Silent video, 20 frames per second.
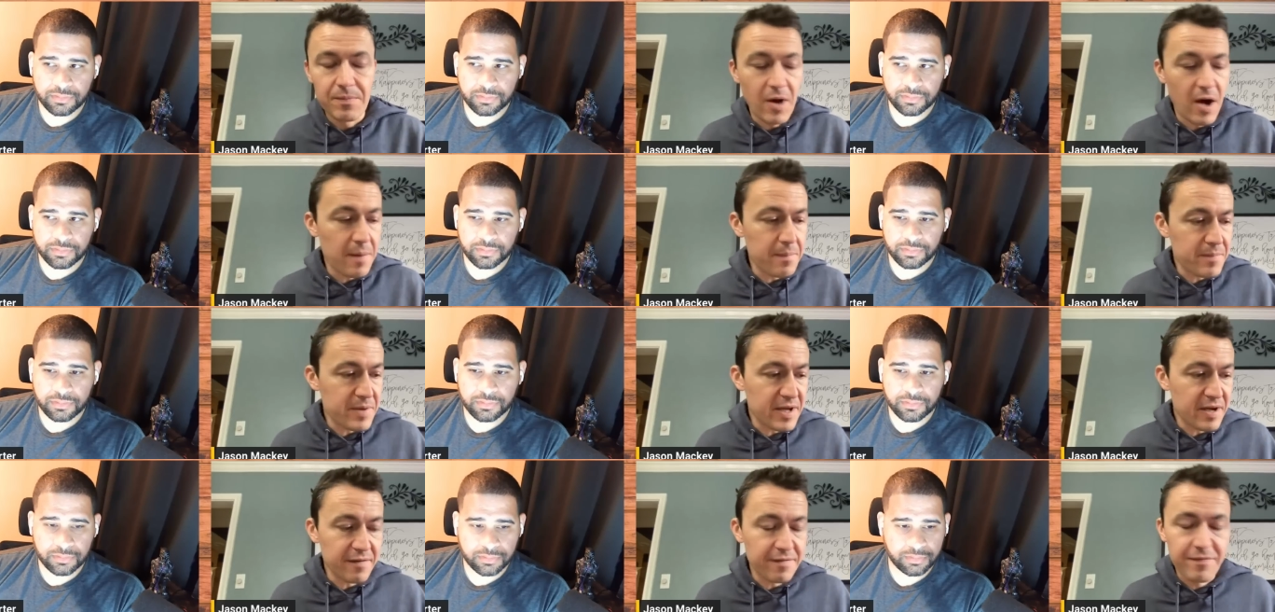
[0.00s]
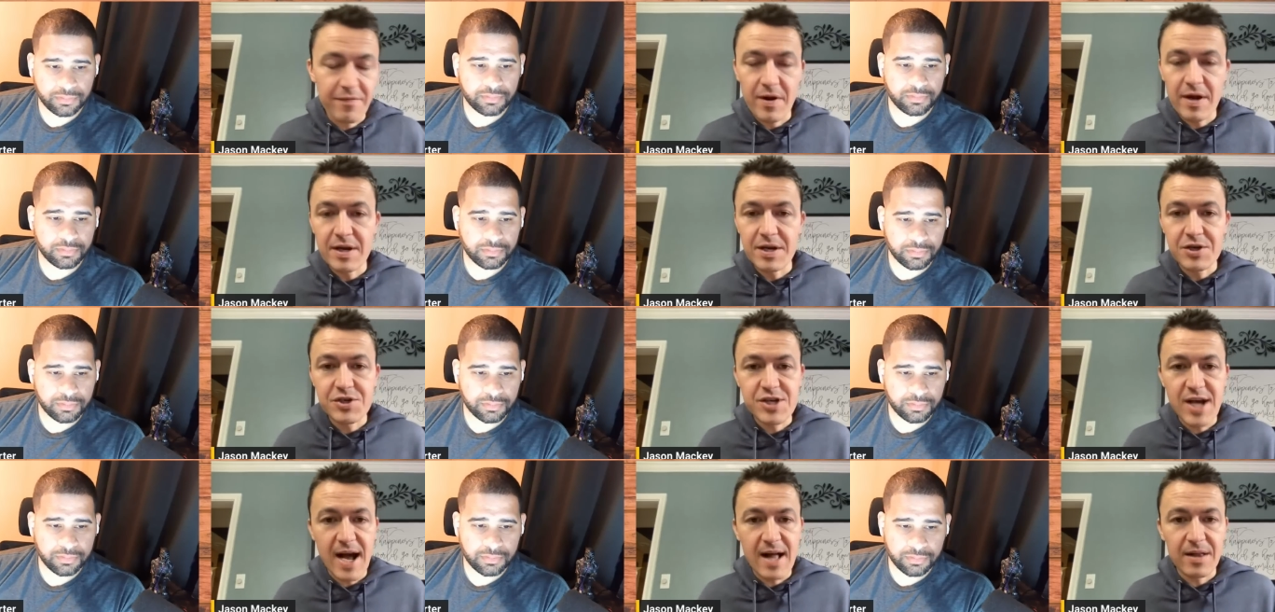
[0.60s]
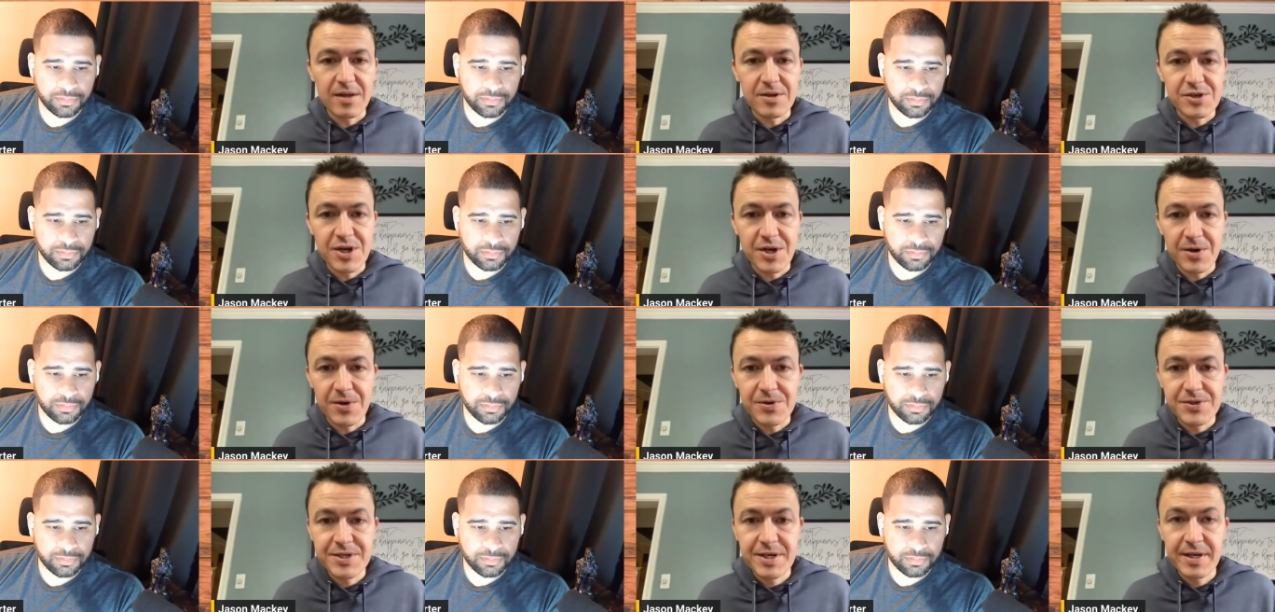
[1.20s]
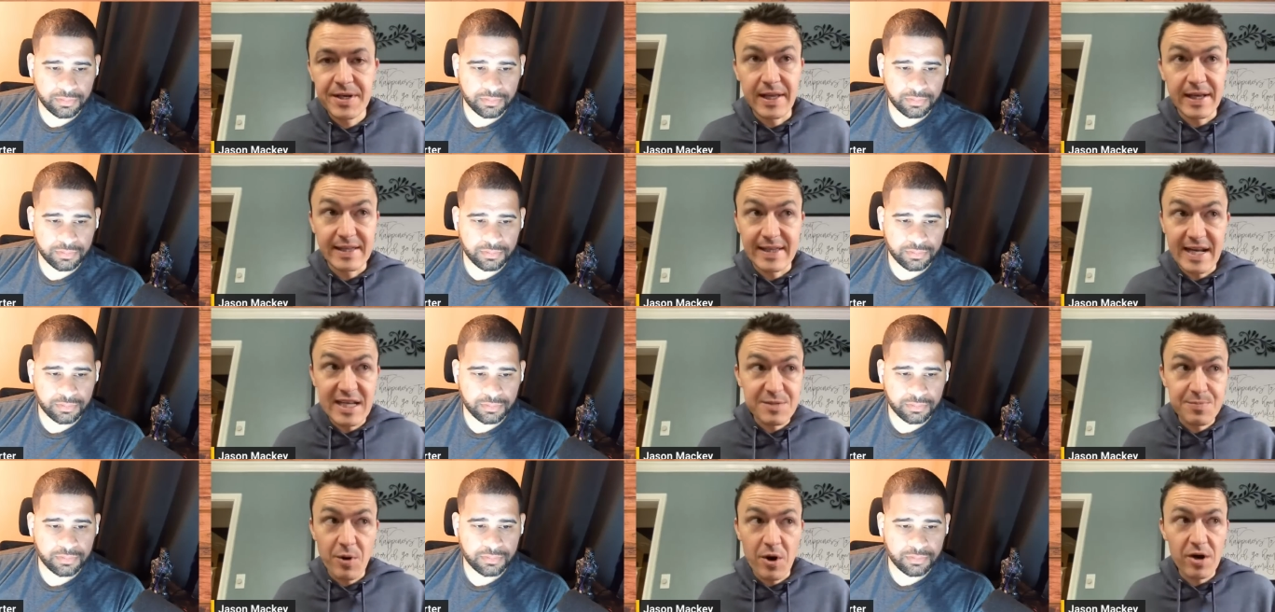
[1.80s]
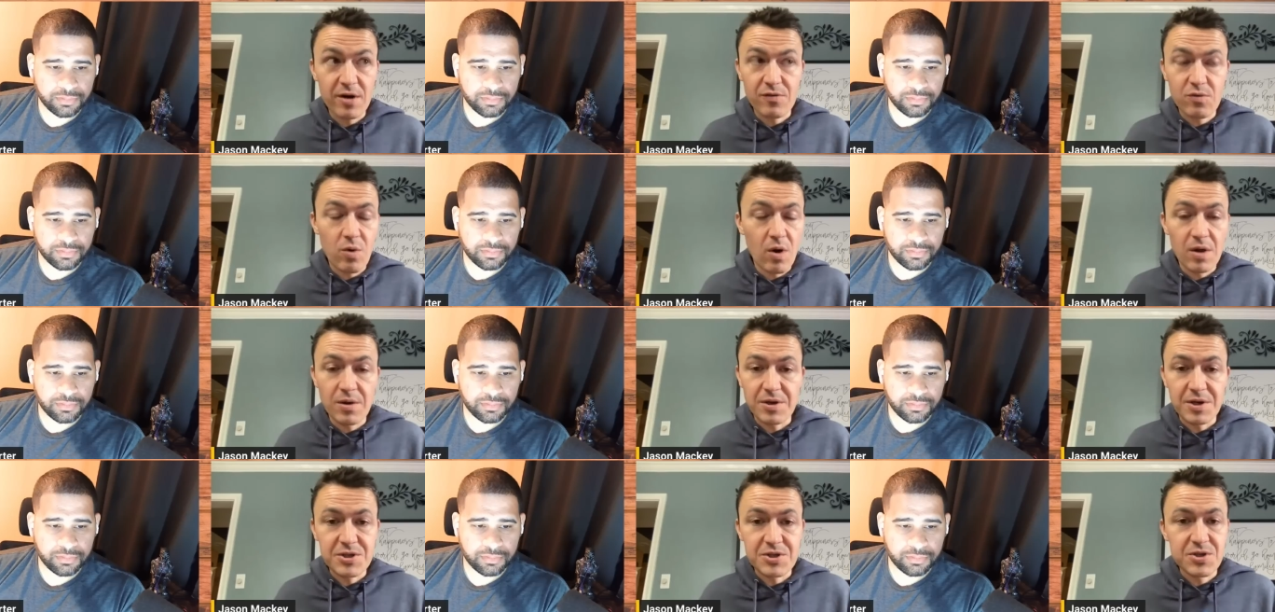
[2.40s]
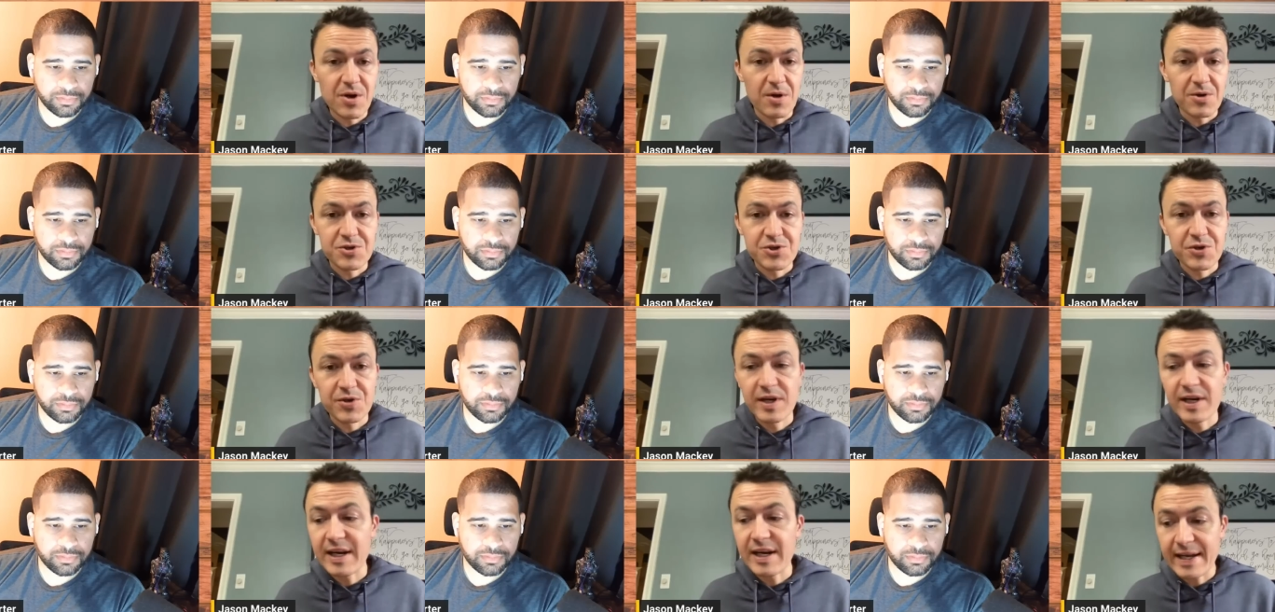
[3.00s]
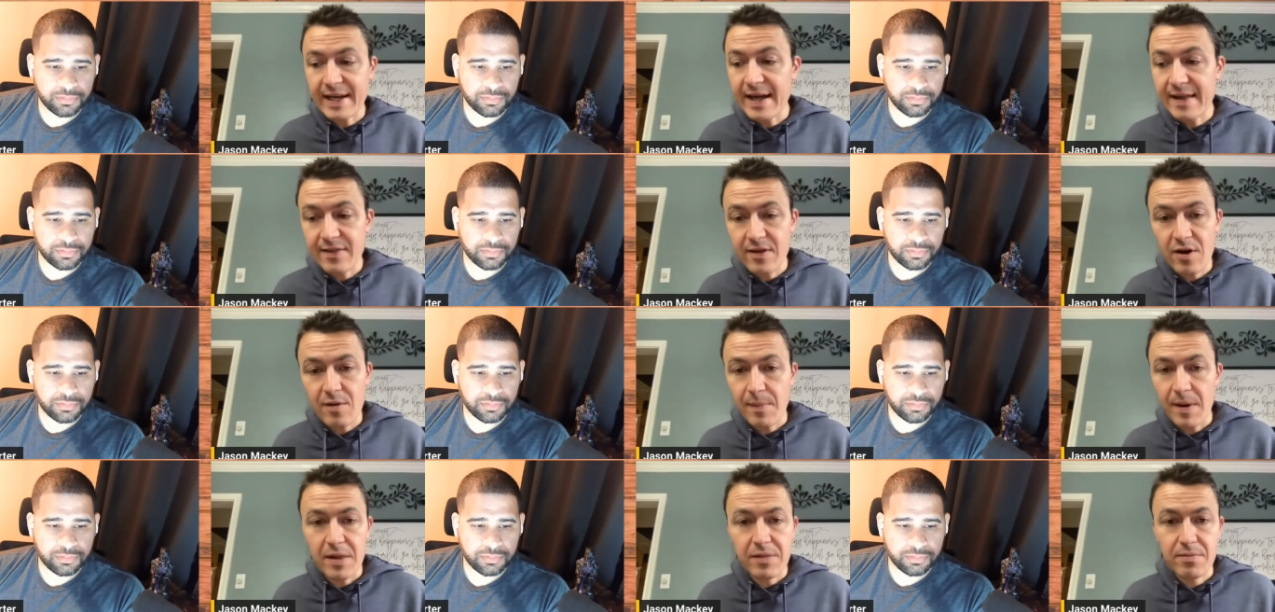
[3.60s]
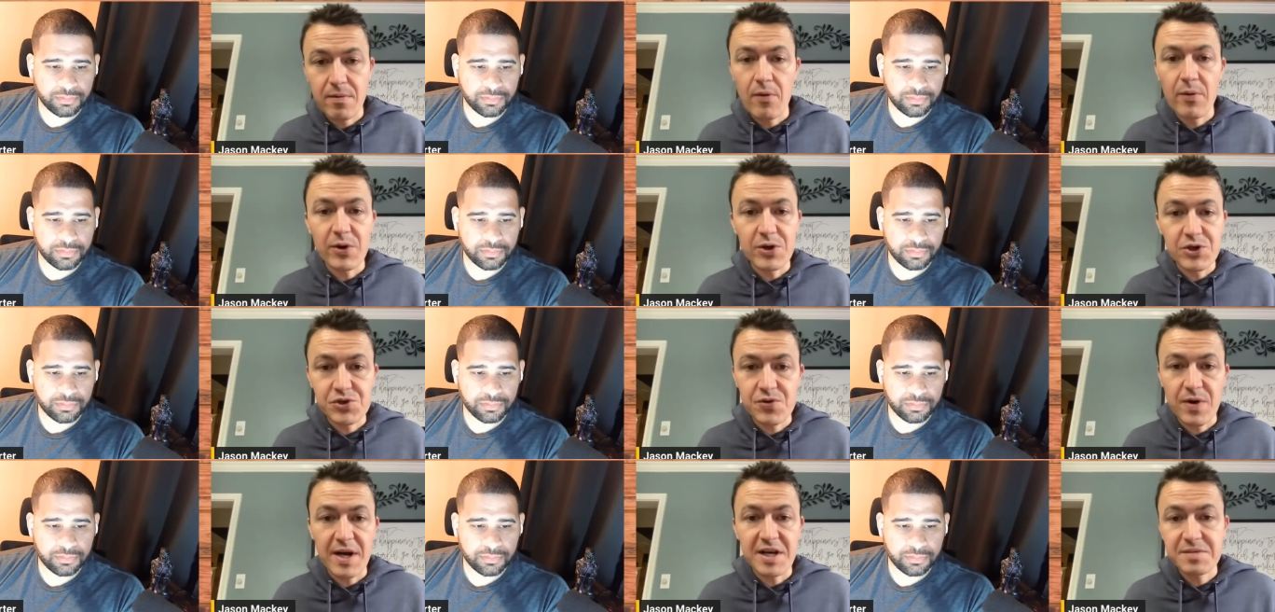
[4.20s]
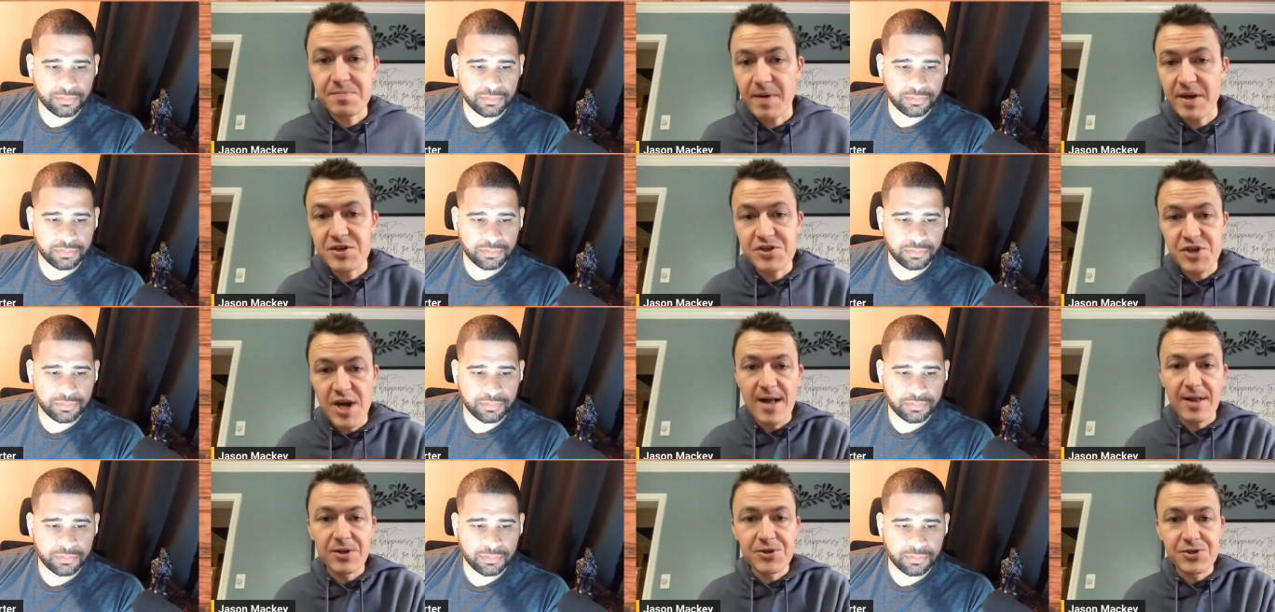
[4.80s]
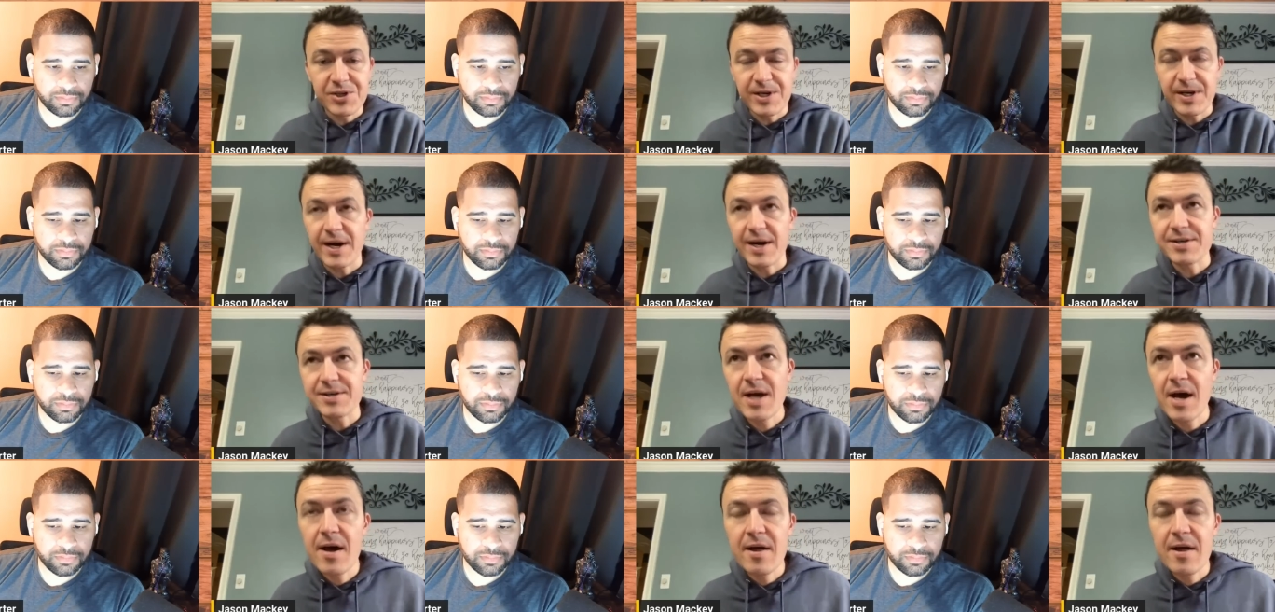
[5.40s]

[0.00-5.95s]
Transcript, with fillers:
Speaker 1: not being afraid to challenge hitters. Like that's part of quality starts. You're going to get there by throwing strikes, by challenging guys.